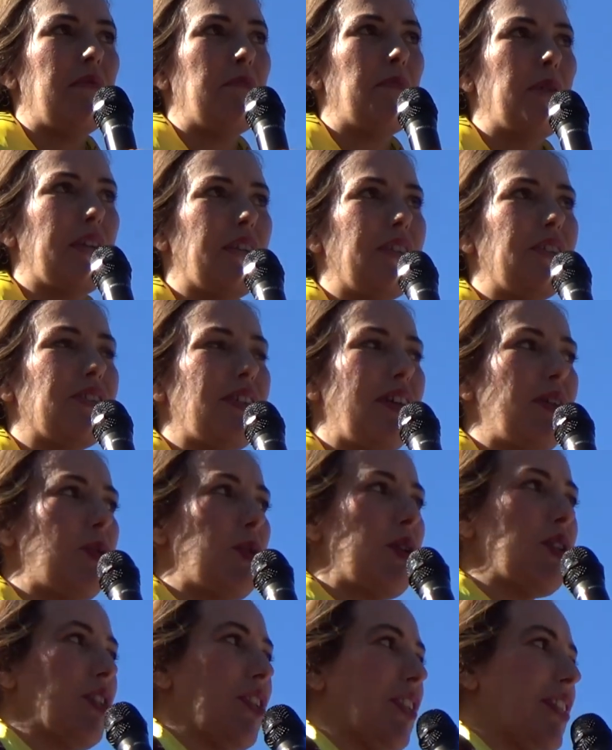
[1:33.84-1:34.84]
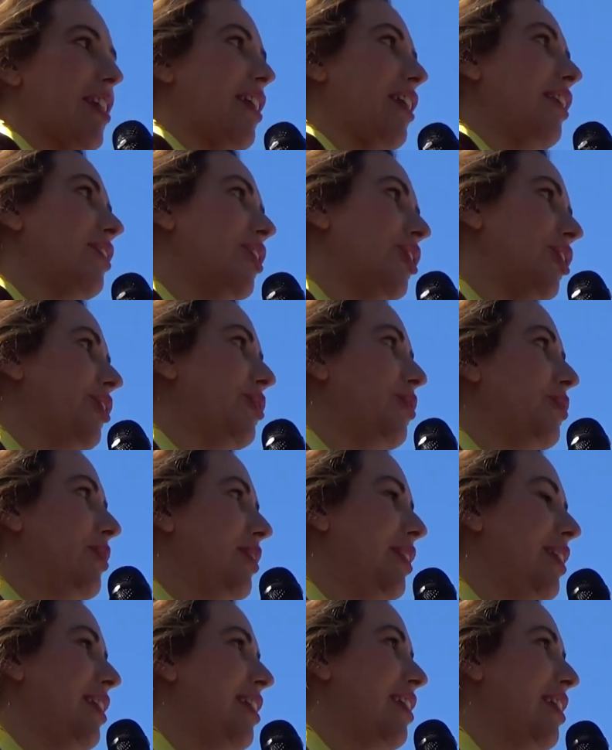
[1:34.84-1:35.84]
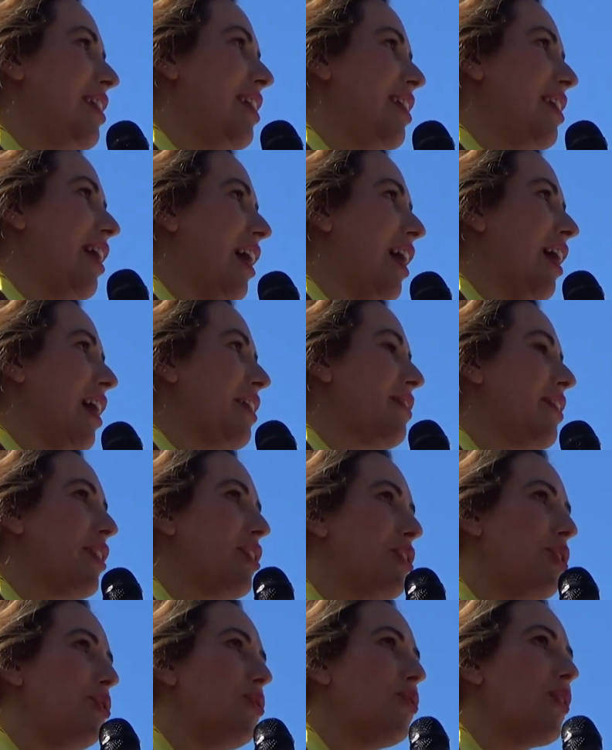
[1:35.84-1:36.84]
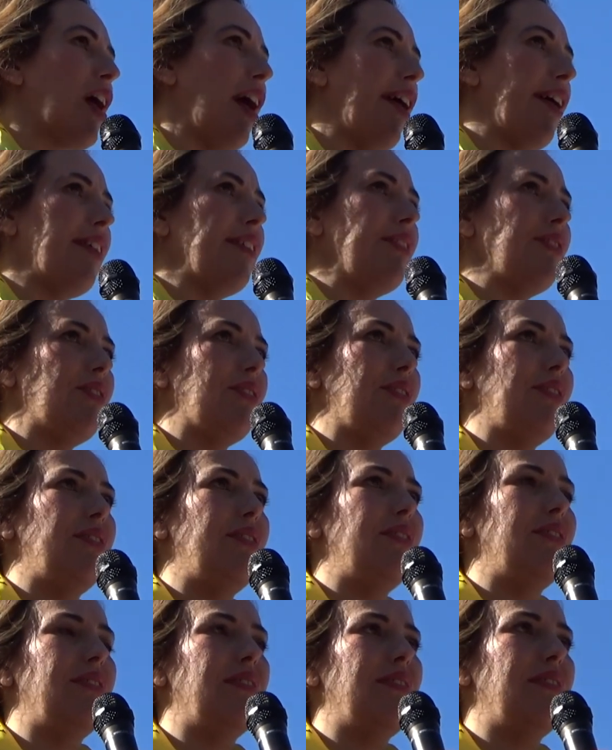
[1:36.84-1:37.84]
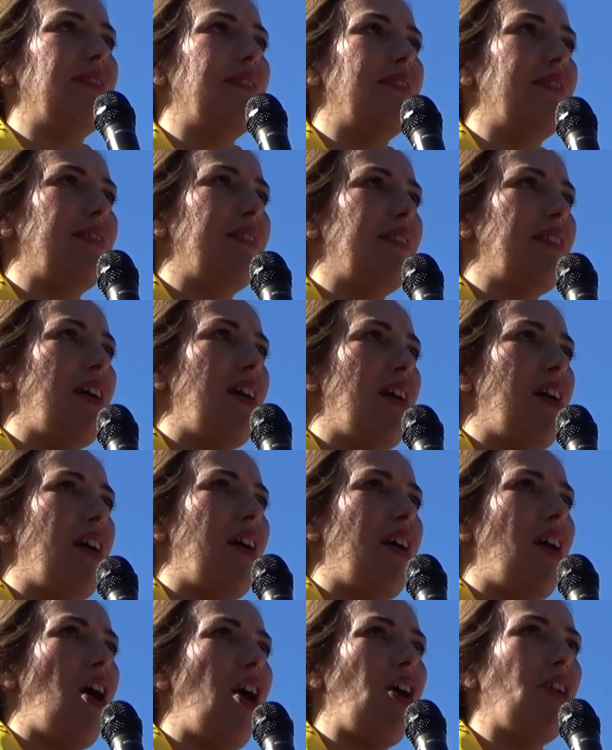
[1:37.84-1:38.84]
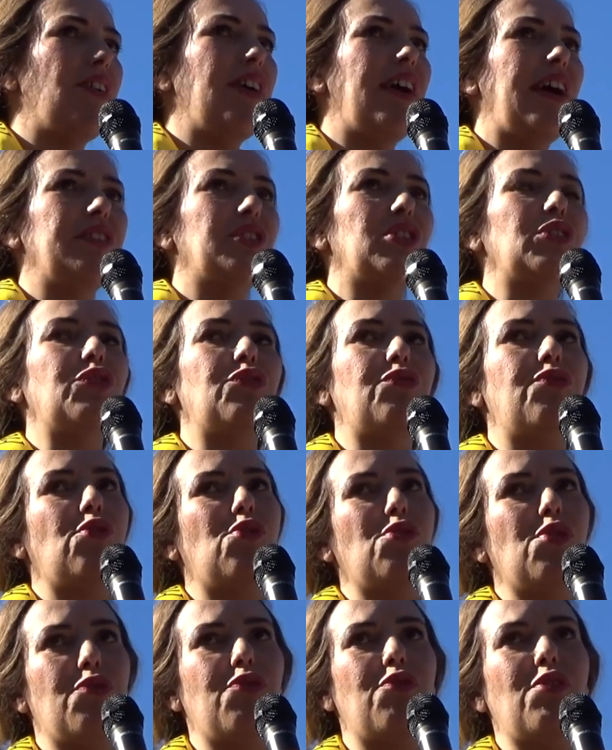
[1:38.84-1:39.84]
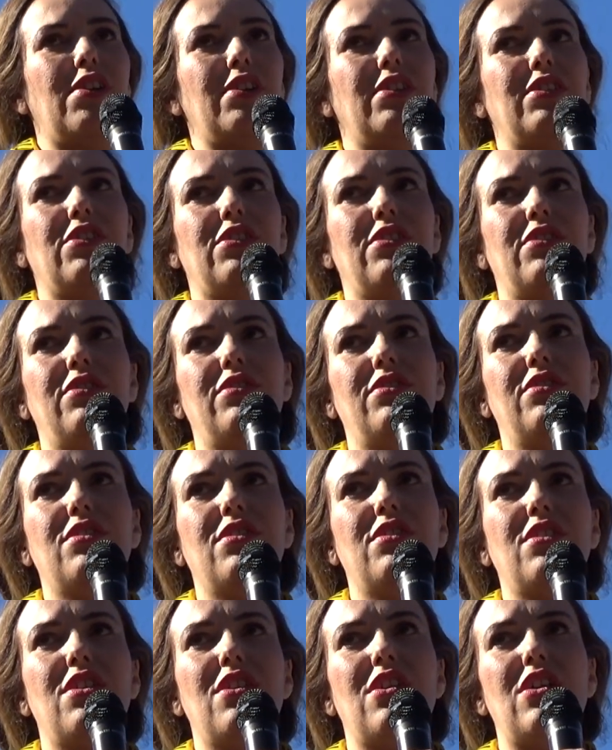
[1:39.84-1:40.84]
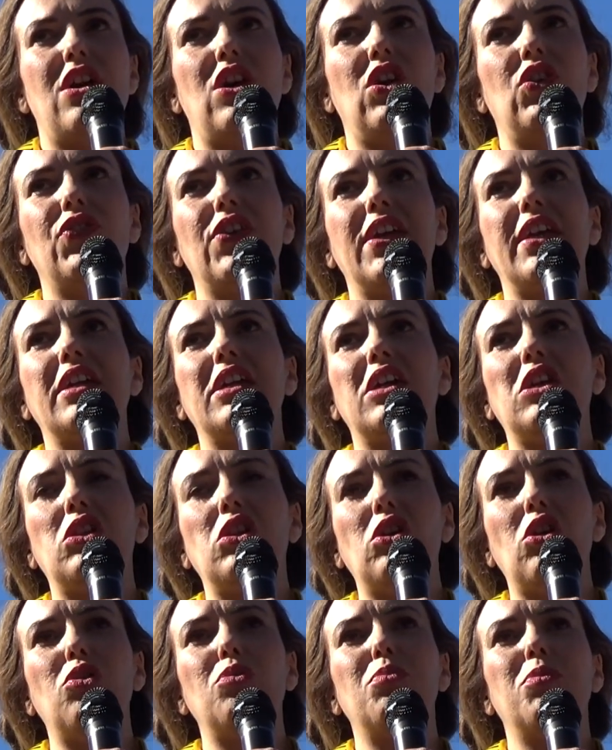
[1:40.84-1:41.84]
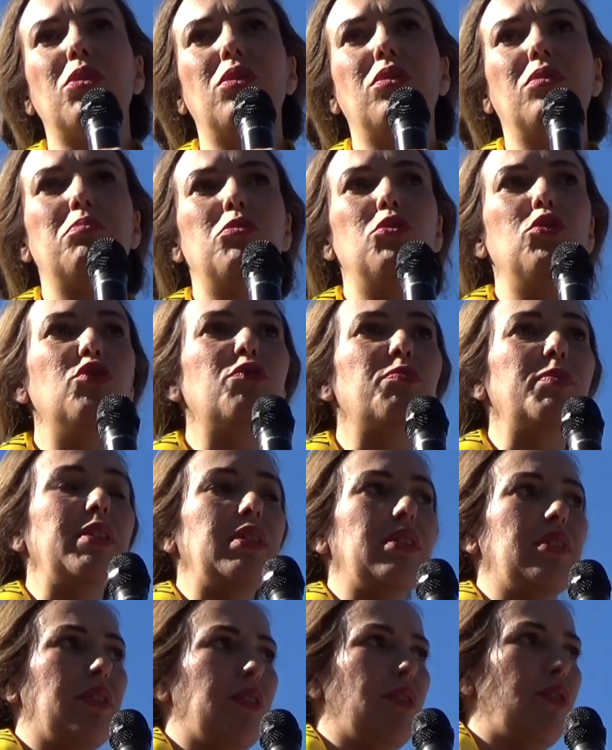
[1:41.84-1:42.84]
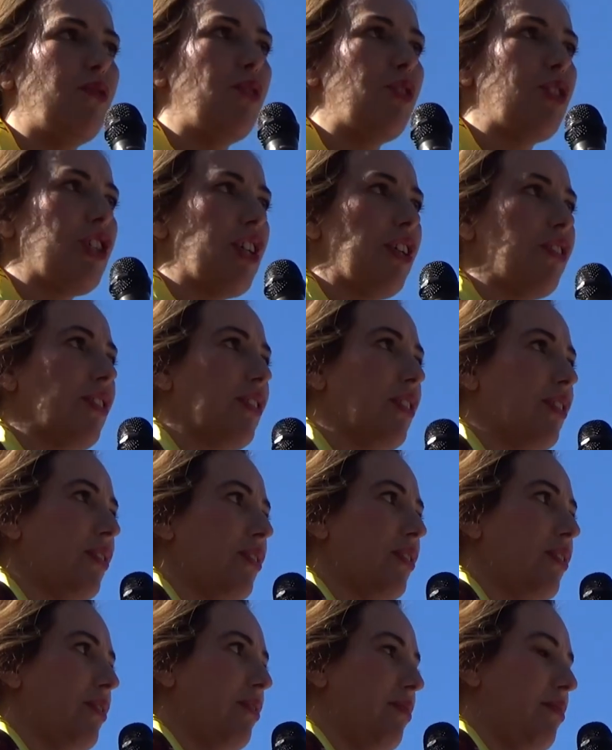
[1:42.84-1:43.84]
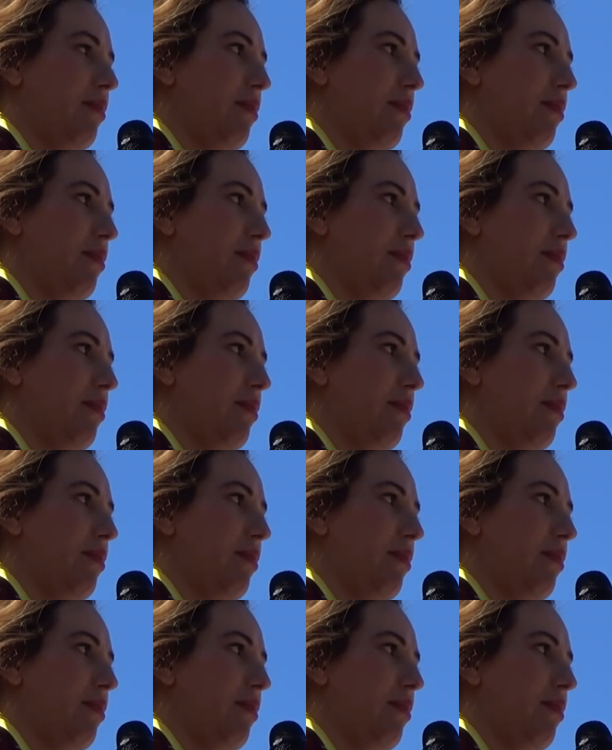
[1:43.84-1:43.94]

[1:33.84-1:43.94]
because I want to tell you that you guys are at the forefront of a global movement for justice.